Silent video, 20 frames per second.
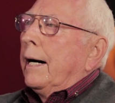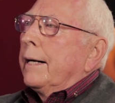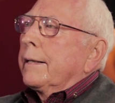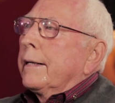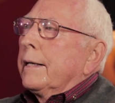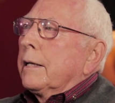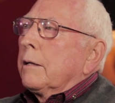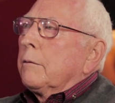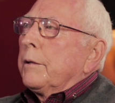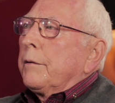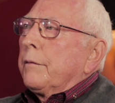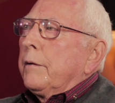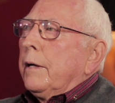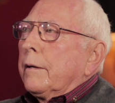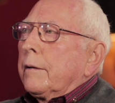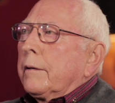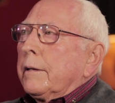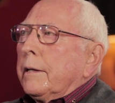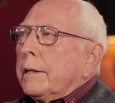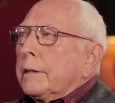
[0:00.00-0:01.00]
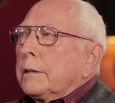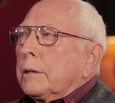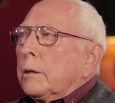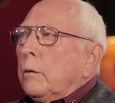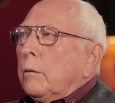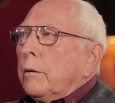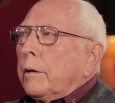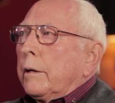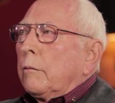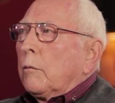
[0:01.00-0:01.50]
I think we've got things
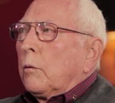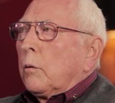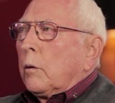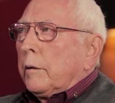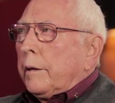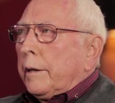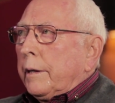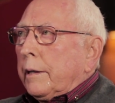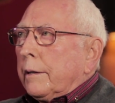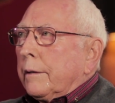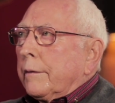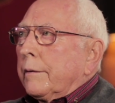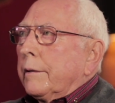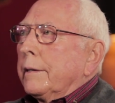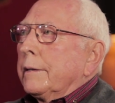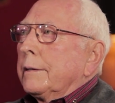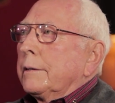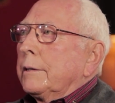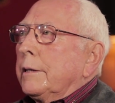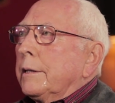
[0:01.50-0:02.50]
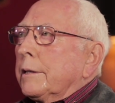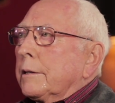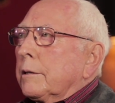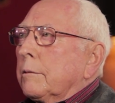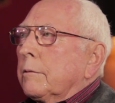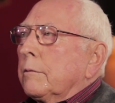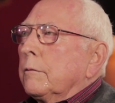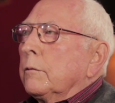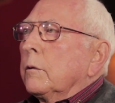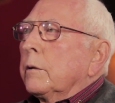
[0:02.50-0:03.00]
going in Waurika that
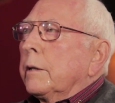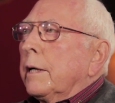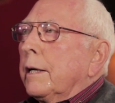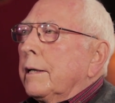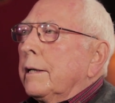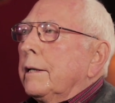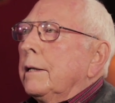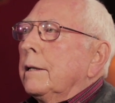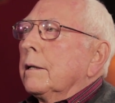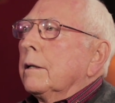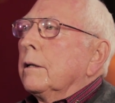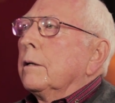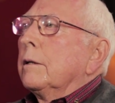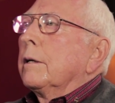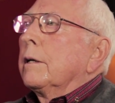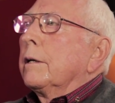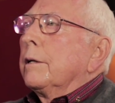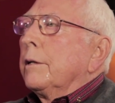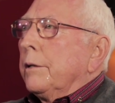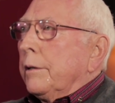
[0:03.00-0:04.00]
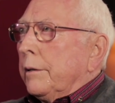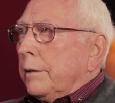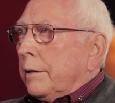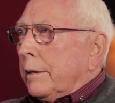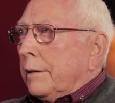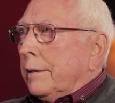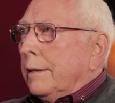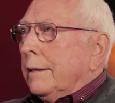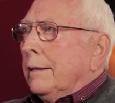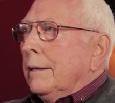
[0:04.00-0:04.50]
just really look
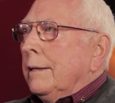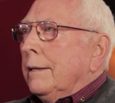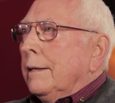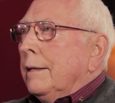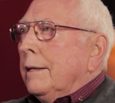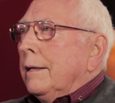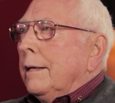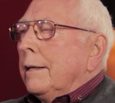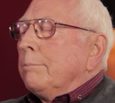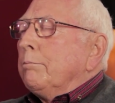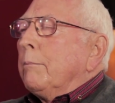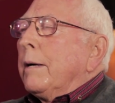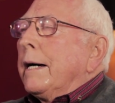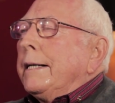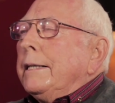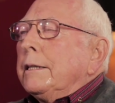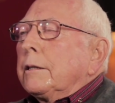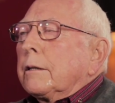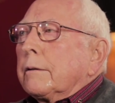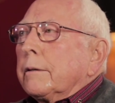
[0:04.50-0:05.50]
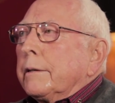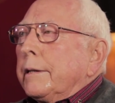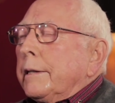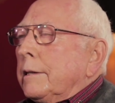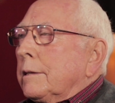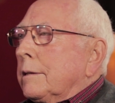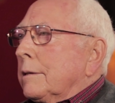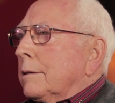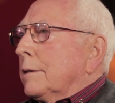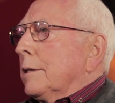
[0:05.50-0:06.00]
good. Main
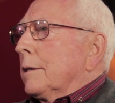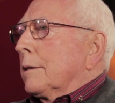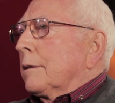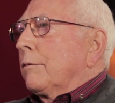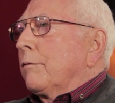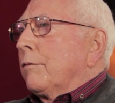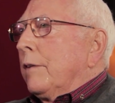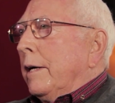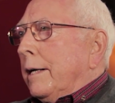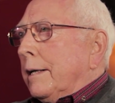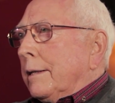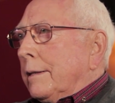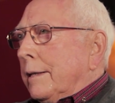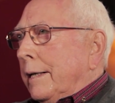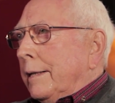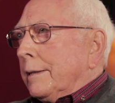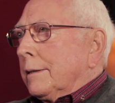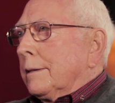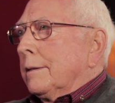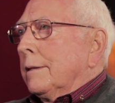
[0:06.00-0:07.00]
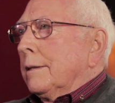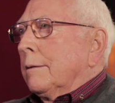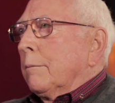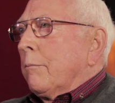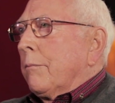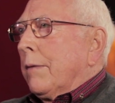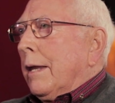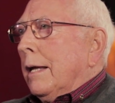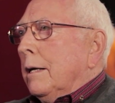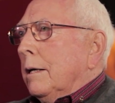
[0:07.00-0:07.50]
Street's just fantastic.
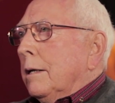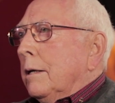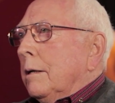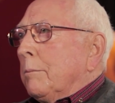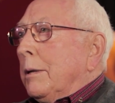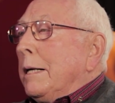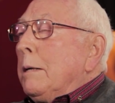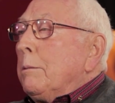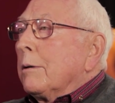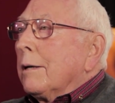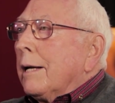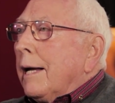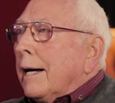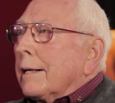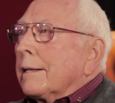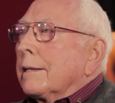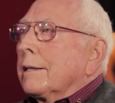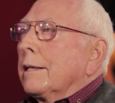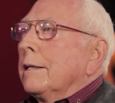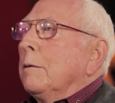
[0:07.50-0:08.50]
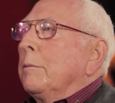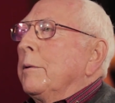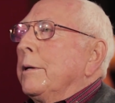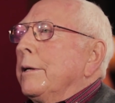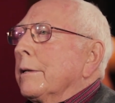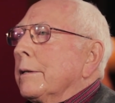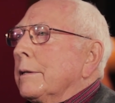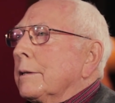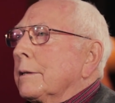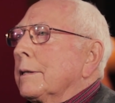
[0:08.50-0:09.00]
People like to come
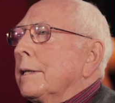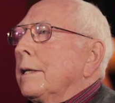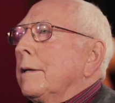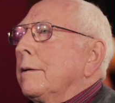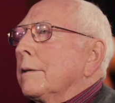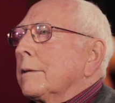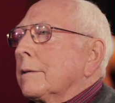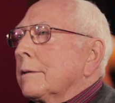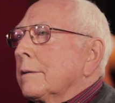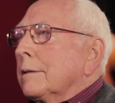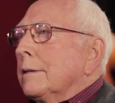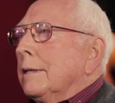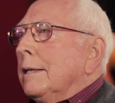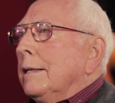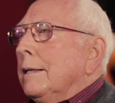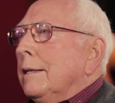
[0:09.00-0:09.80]
here and see this